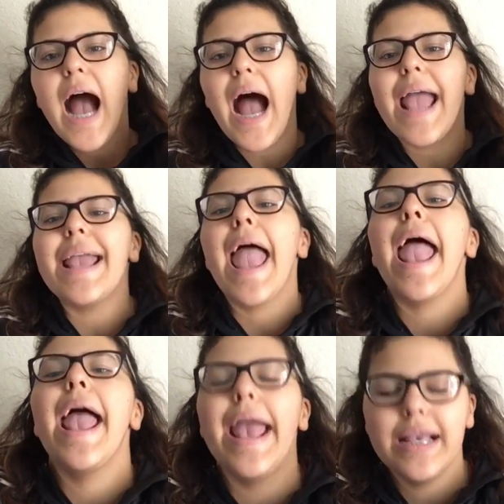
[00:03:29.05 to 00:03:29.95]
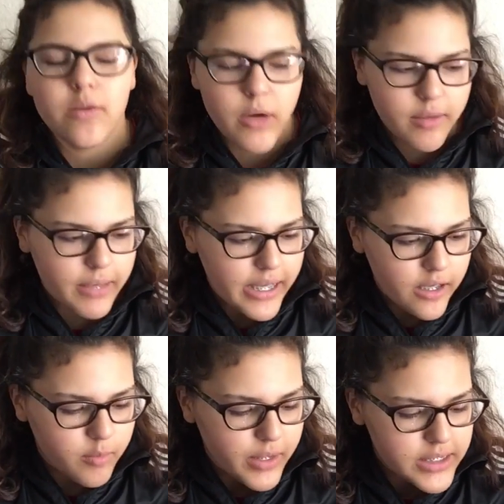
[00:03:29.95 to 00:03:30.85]
I hate wearing my
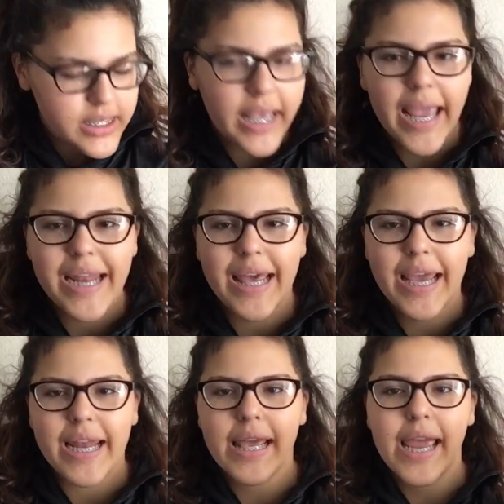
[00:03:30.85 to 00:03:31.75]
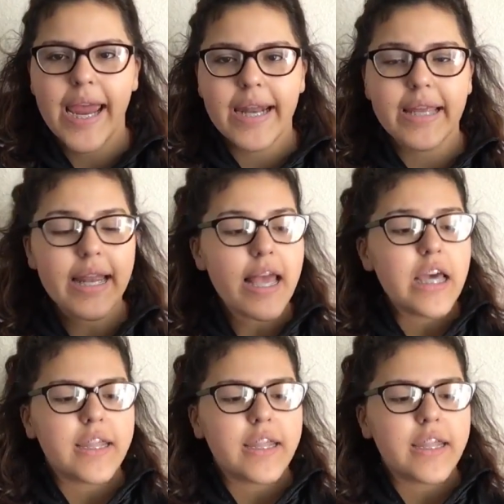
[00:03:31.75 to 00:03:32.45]
ankle braces. I hate it, hate it, hate it.